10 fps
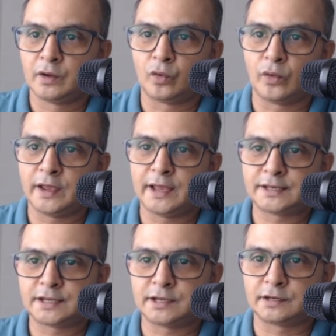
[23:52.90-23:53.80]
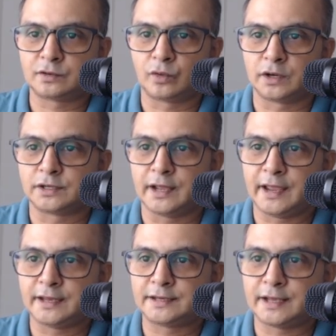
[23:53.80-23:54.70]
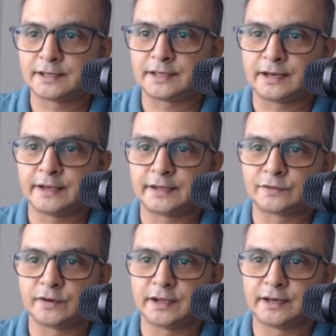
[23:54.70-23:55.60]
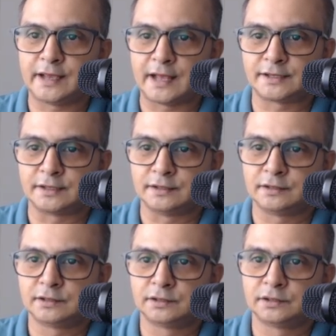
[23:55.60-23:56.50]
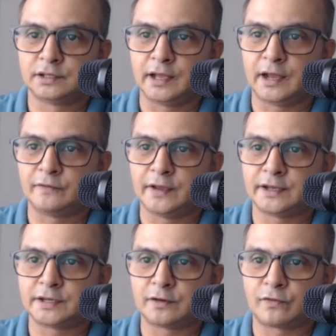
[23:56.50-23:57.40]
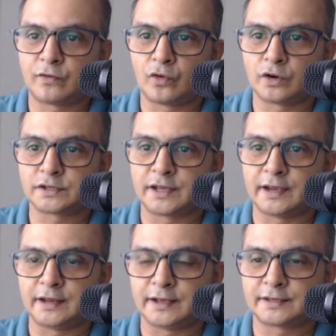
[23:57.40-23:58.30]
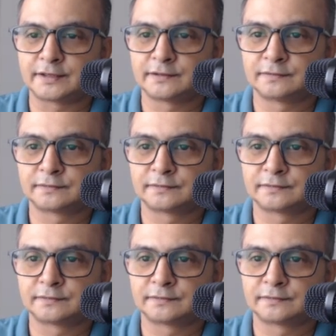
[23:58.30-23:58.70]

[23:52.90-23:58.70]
we get here what, 8x and 8x will get cancelled, and we get here 4 sine x,